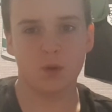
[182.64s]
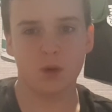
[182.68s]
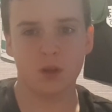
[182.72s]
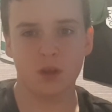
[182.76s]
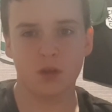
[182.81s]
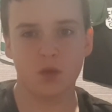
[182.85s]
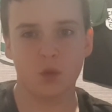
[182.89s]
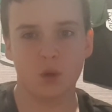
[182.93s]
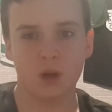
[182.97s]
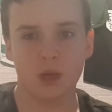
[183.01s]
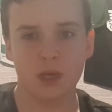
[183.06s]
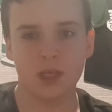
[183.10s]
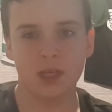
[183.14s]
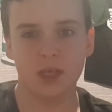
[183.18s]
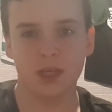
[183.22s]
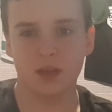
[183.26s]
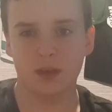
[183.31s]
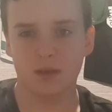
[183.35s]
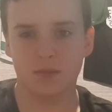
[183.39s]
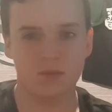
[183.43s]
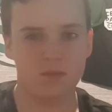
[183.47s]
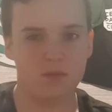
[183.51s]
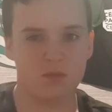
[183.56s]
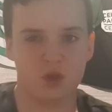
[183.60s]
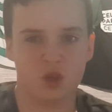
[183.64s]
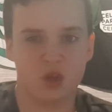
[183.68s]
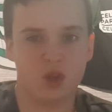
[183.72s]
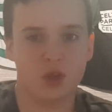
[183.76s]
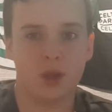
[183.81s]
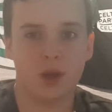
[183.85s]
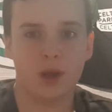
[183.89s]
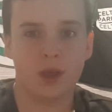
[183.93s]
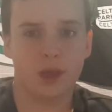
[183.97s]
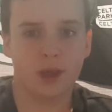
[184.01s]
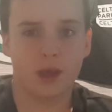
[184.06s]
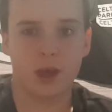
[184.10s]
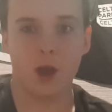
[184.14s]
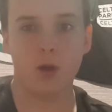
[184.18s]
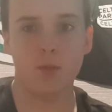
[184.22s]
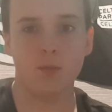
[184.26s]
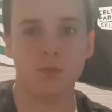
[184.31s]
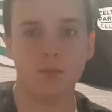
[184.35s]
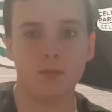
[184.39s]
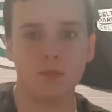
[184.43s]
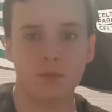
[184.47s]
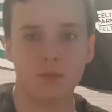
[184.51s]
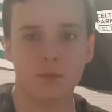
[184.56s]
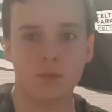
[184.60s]
the Tories and couldn't really care.
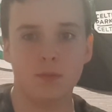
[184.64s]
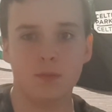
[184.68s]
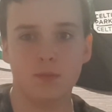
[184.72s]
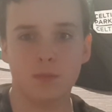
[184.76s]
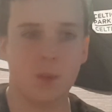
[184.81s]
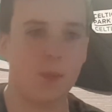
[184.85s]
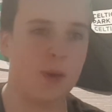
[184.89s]
My